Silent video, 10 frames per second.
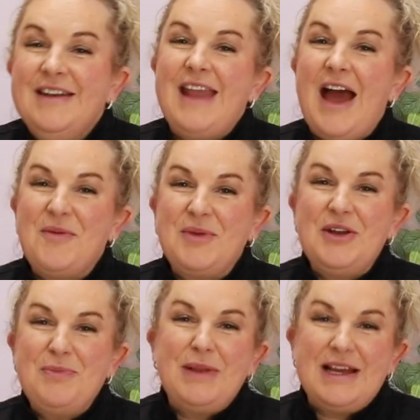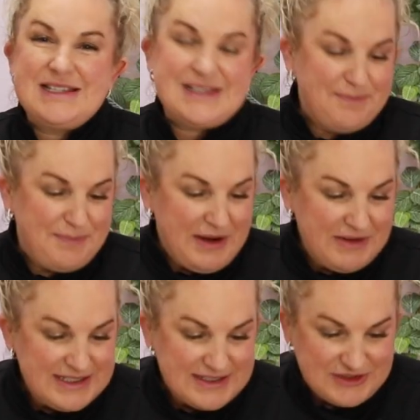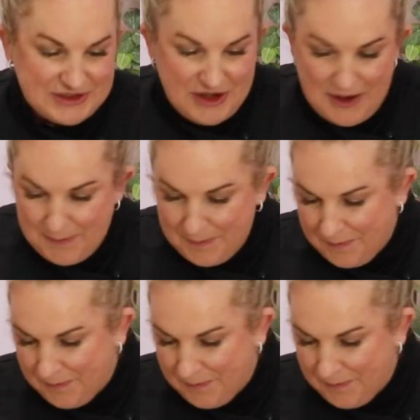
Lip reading: Now I'm going to place some berries on top.